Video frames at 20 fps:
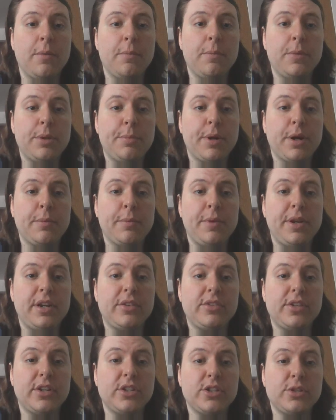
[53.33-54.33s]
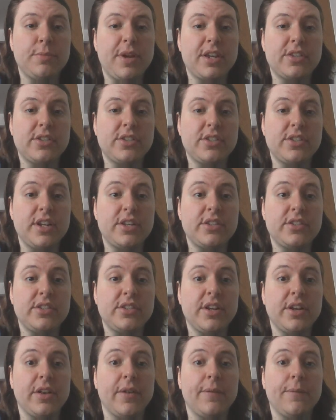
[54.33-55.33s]
but the paramedic tells him he has to stay
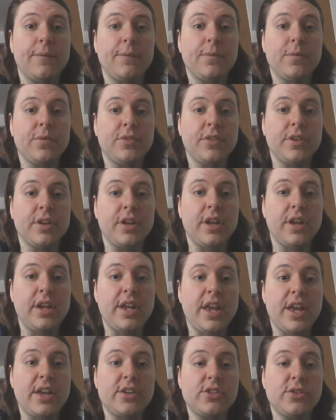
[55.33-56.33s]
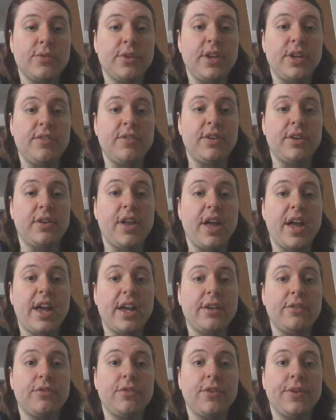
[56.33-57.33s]
still. He asks if they're even
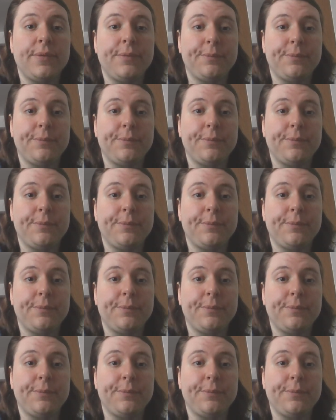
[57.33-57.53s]
alive.